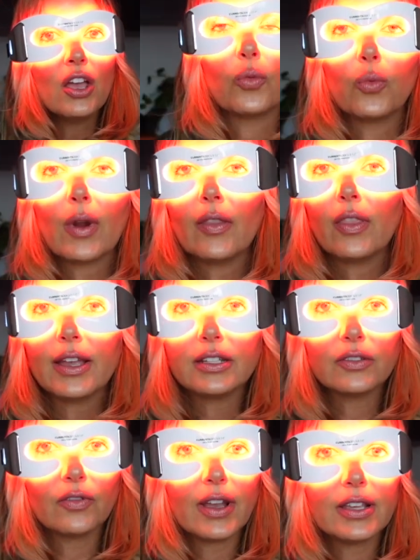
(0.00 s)
Red
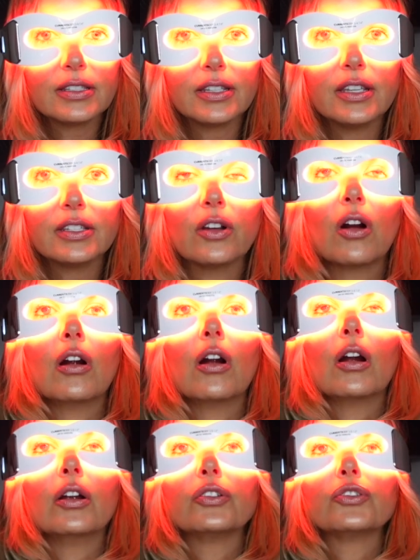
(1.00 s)
light devices
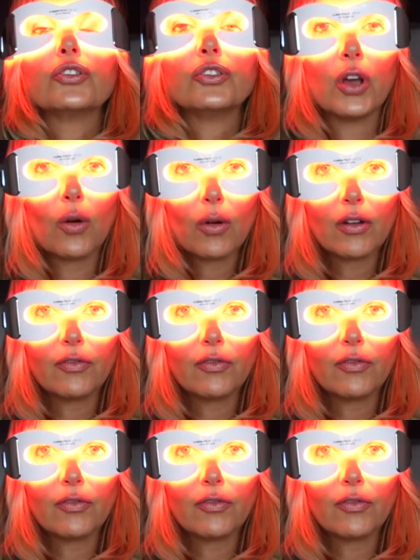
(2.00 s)
are so